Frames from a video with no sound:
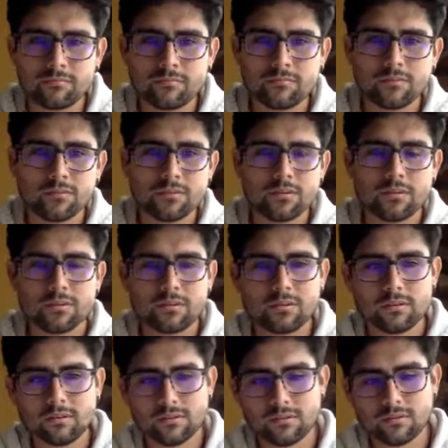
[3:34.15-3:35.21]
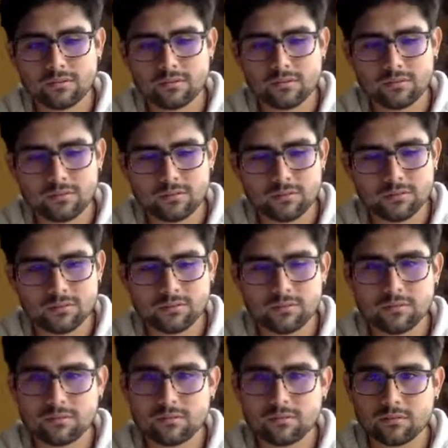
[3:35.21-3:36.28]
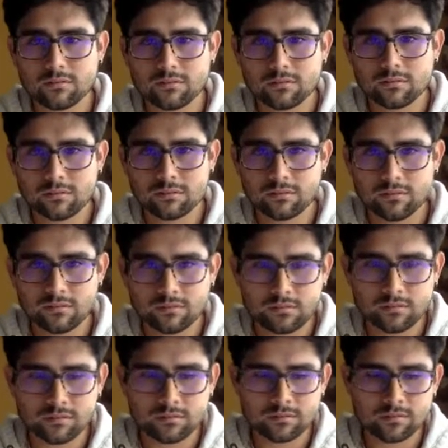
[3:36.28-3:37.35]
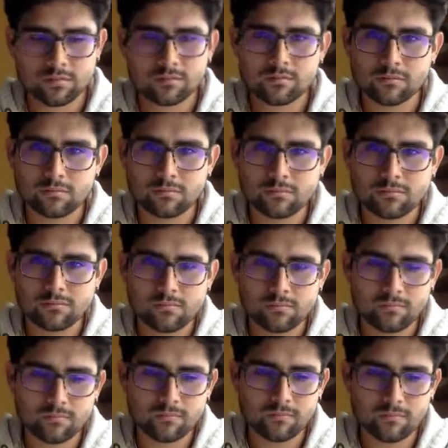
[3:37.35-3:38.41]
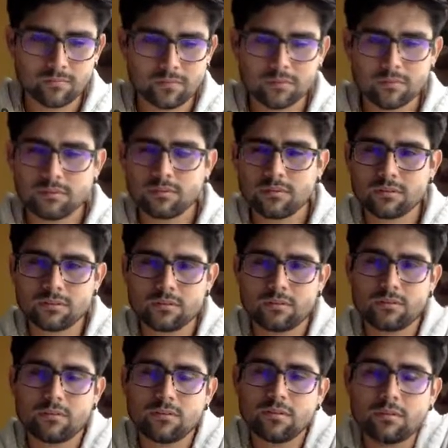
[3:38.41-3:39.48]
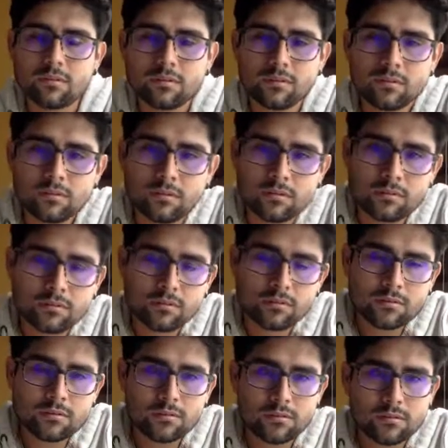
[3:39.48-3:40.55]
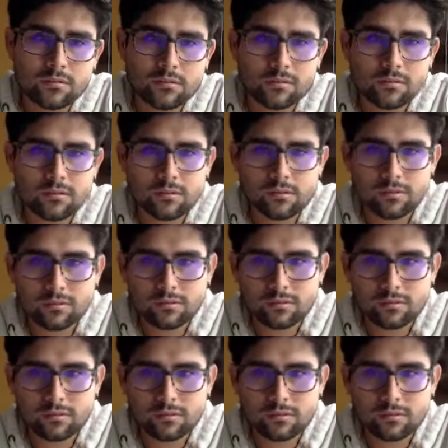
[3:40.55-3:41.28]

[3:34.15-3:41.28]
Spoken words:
The person shown says nothing.